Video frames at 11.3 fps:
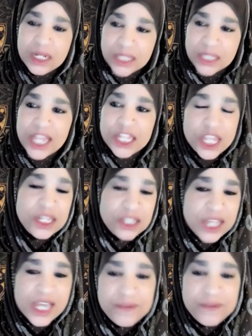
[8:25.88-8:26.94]
They think
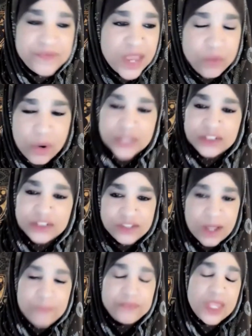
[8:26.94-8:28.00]
that if they want
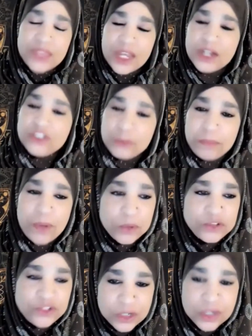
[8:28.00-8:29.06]
something, they're
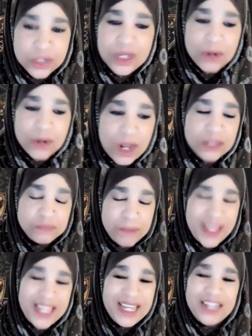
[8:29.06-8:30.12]
supposed to
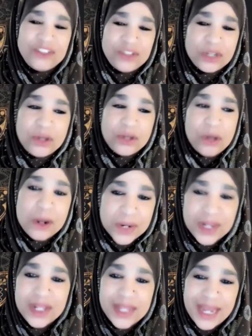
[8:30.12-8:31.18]
make
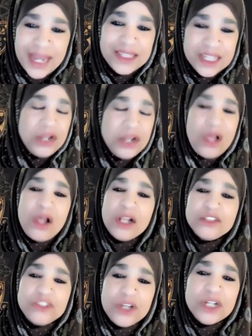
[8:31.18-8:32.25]
istikhara, and then Allah
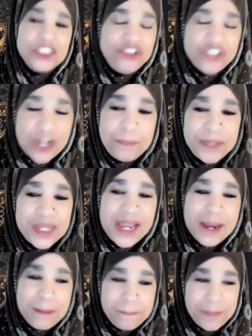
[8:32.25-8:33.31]
is going to jump in
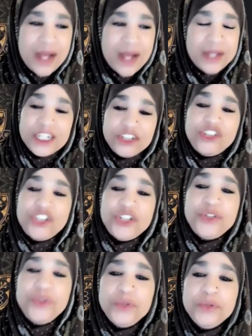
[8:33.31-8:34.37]
their body and
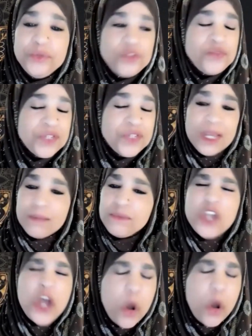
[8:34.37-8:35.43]
choose for
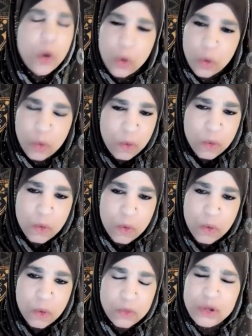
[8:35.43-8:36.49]
them. No,
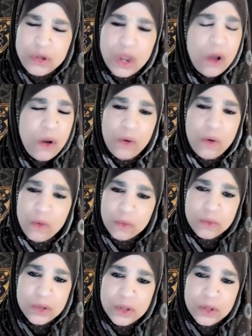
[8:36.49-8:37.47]
no.